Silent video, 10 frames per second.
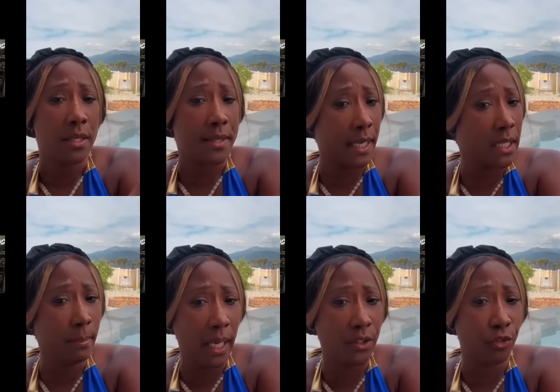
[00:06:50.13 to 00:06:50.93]

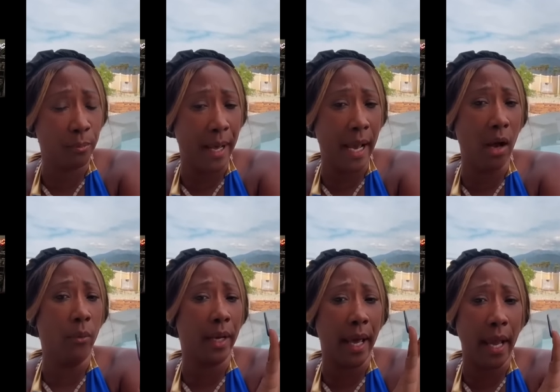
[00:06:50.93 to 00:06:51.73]
6 months from
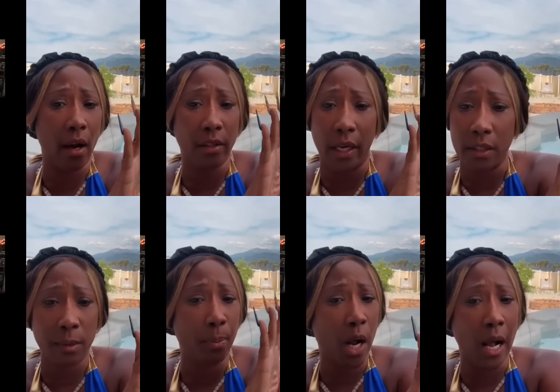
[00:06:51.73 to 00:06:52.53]
now, when
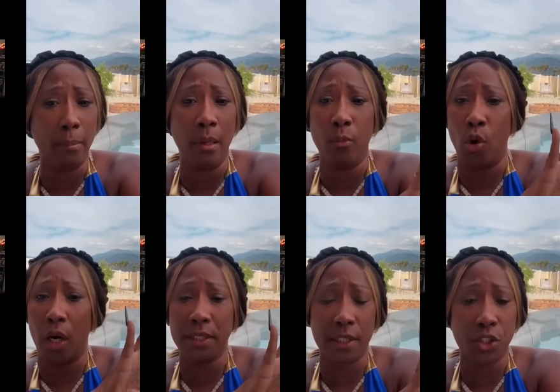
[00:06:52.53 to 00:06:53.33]
there's a problem
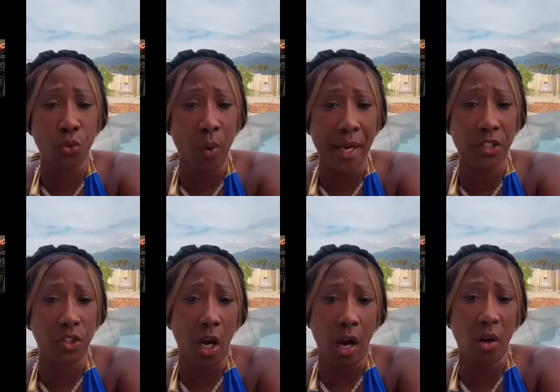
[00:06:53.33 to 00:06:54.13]
or a
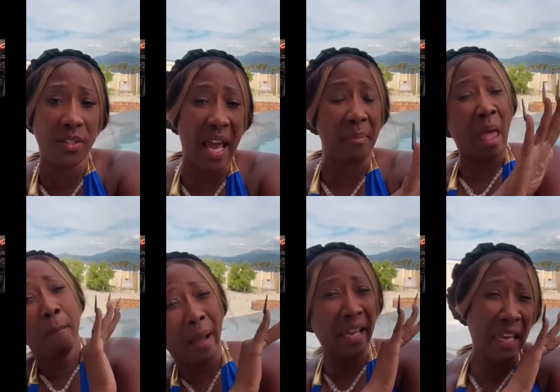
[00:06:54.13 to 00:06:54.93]
situation, y'all gonna say,
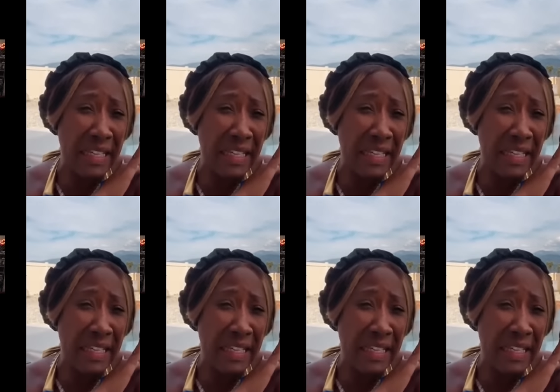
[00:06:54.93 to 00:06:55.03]
but